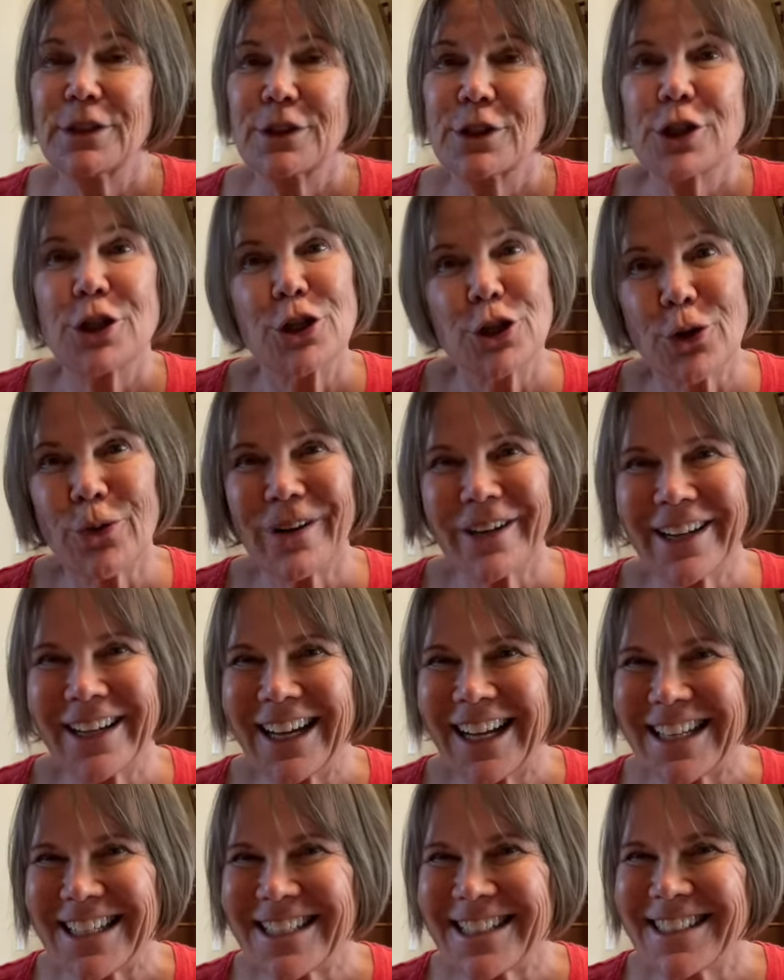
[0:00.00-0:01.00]

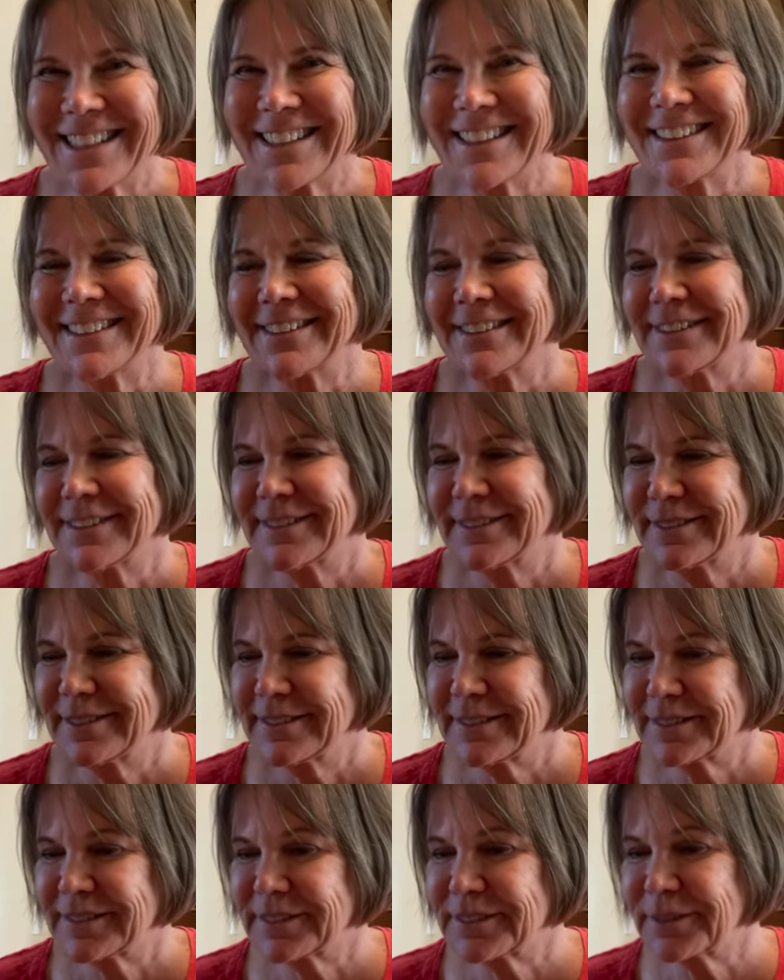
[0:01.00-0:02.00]
Shortcut.
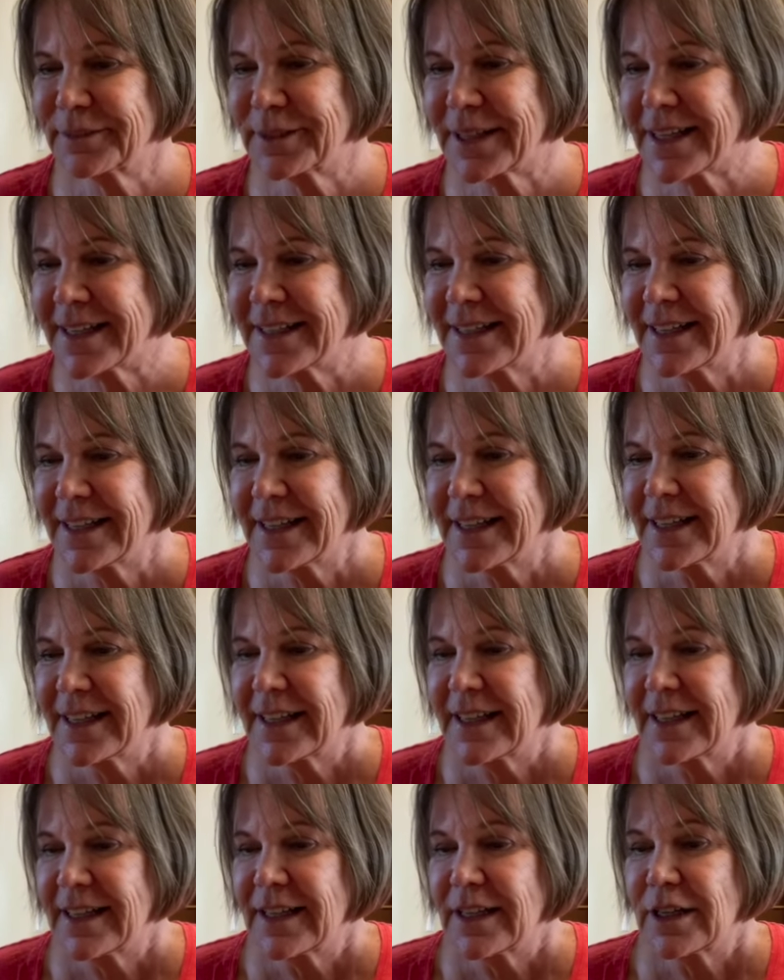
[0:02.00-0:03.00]
All right.
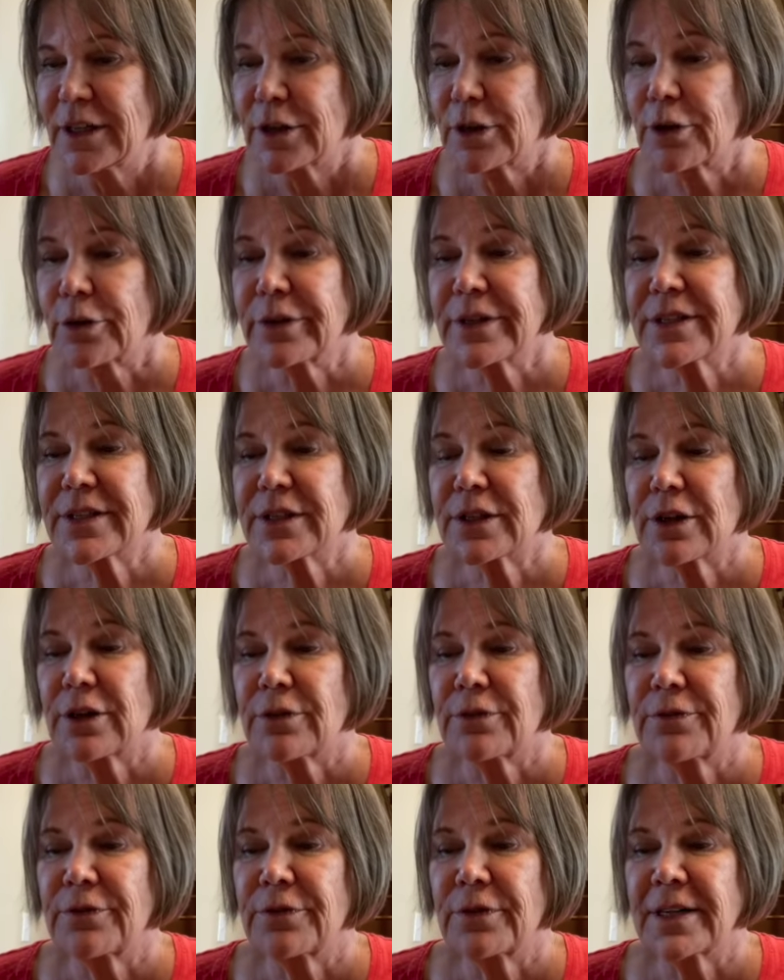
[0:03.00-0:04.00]

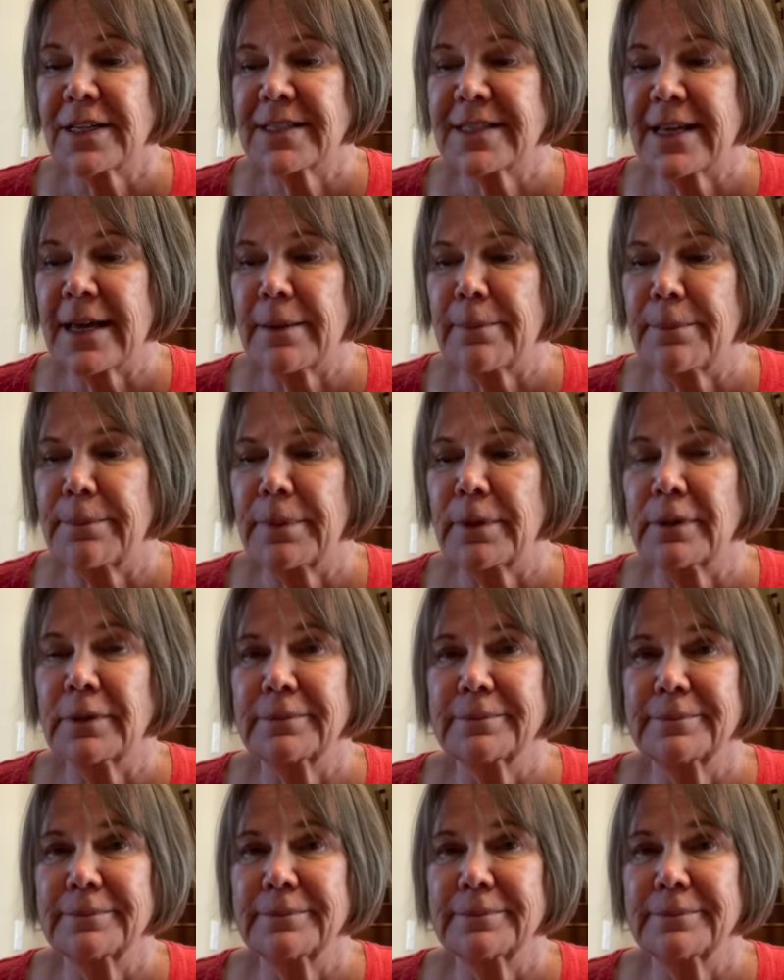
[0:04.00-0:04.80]
Crisco, for example.